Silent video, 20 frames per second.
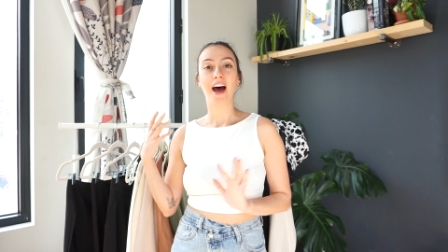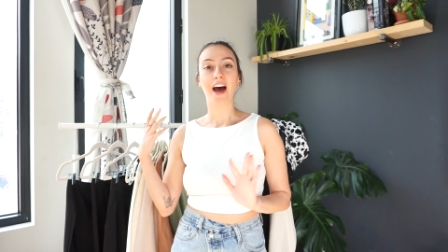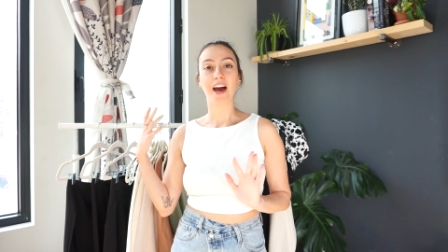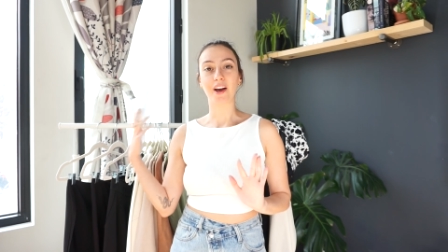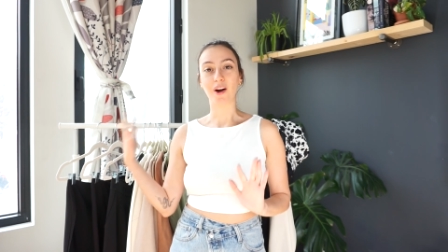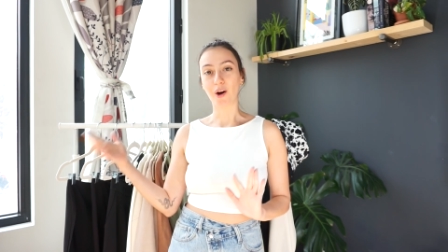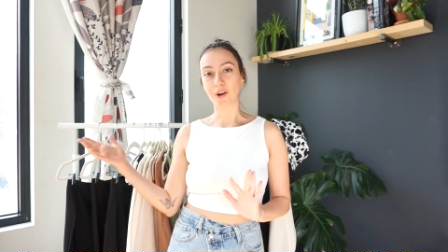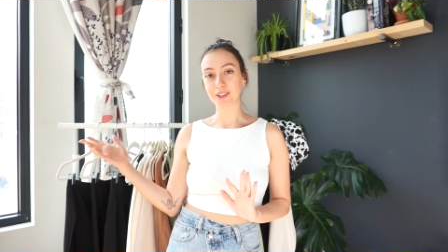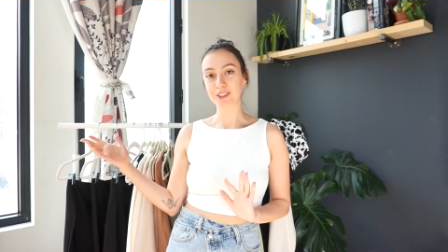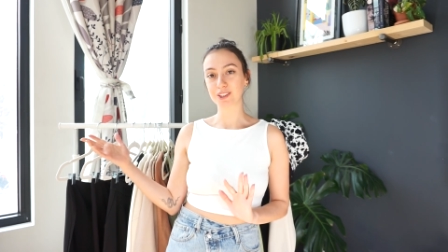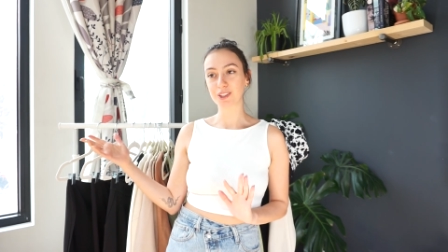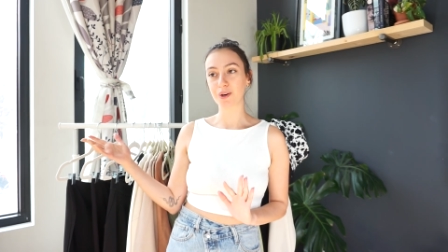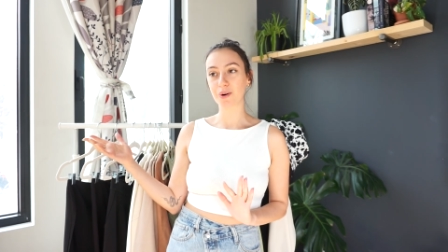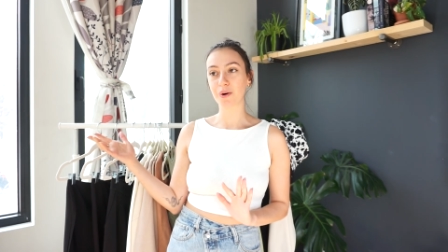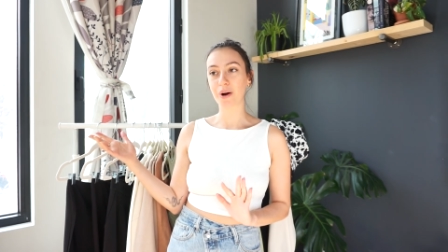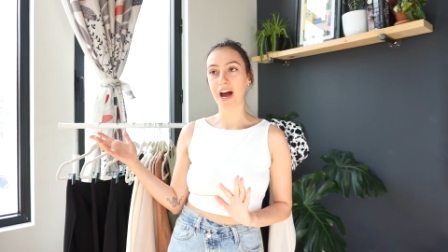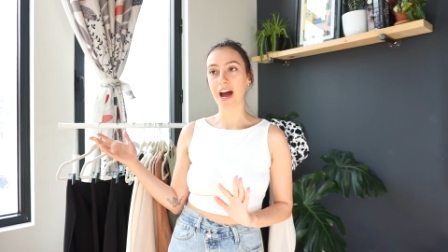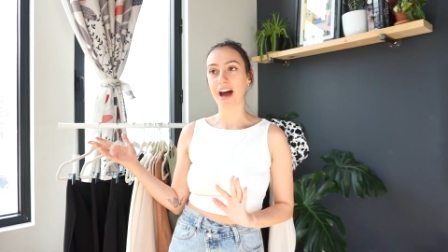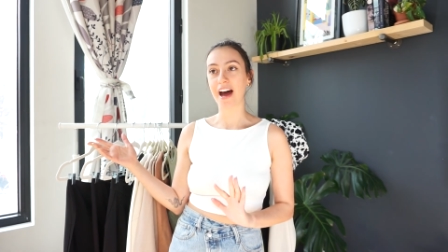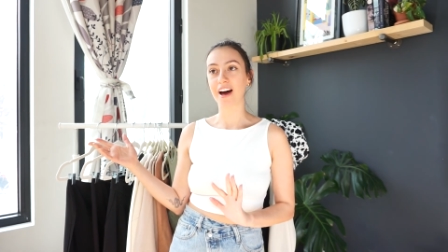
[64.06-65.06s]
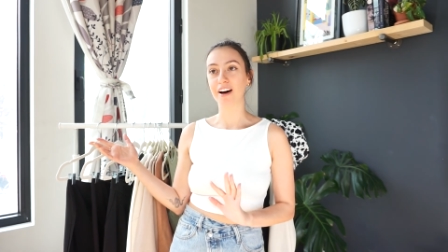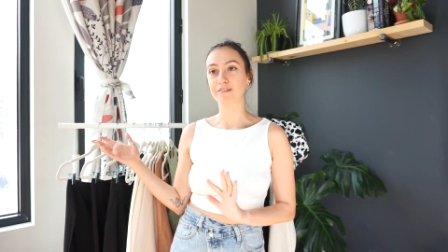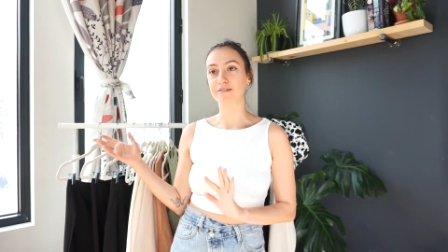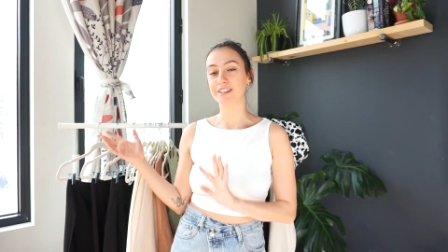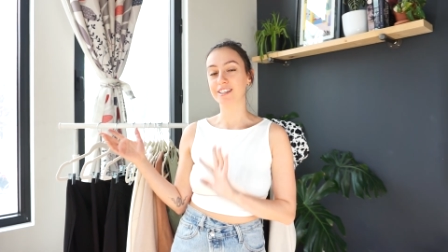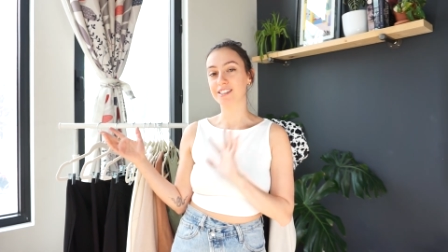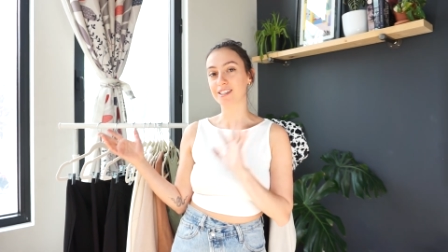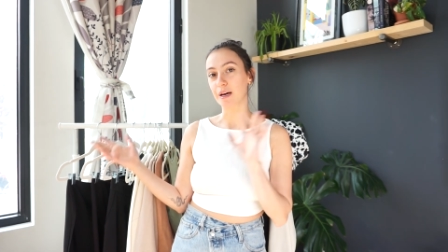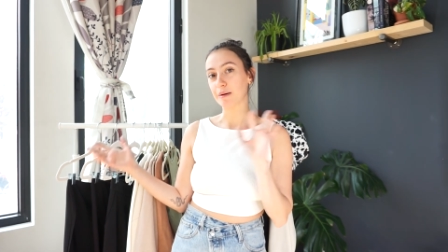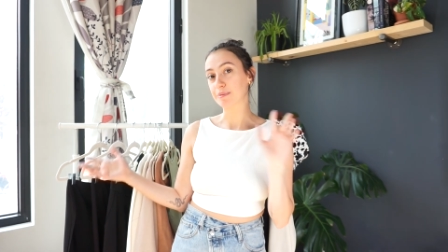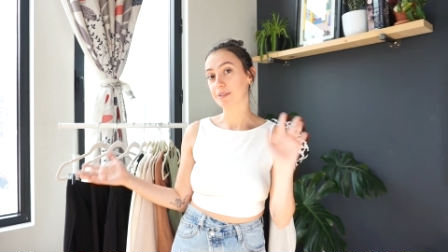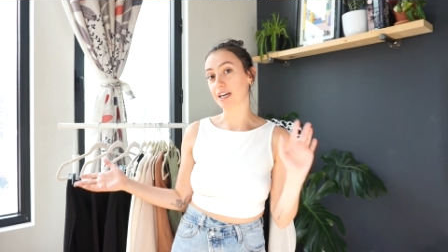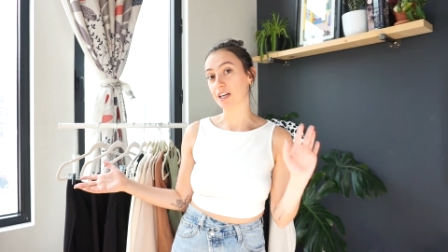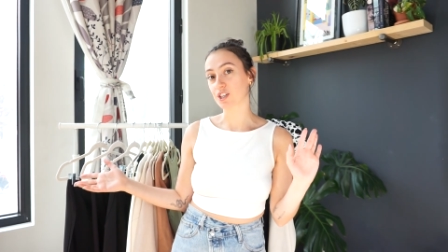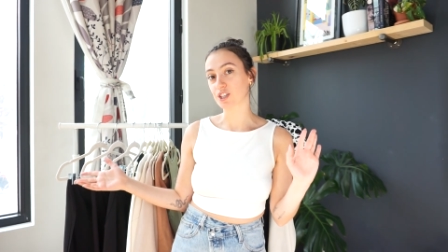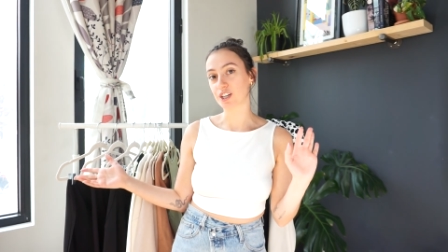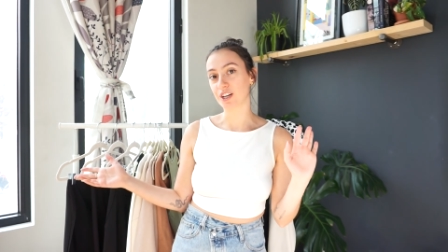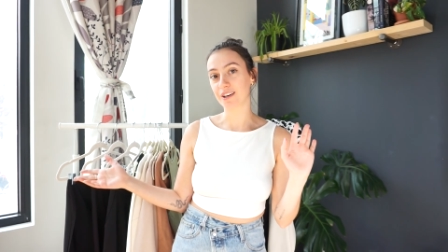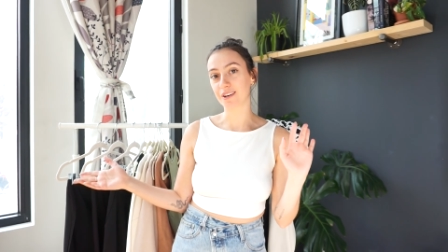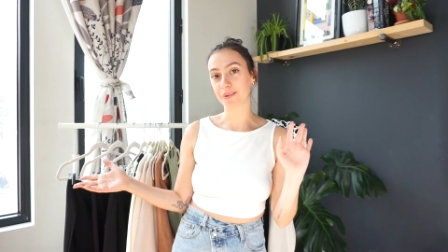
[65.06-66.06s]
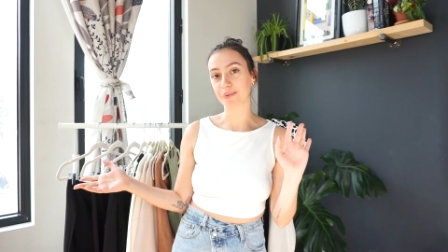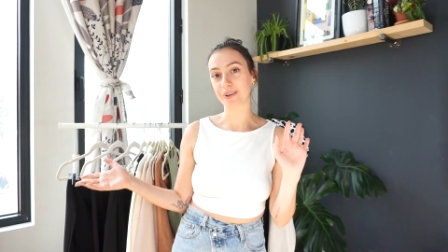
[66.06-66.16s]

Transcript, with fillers: I also have this obsession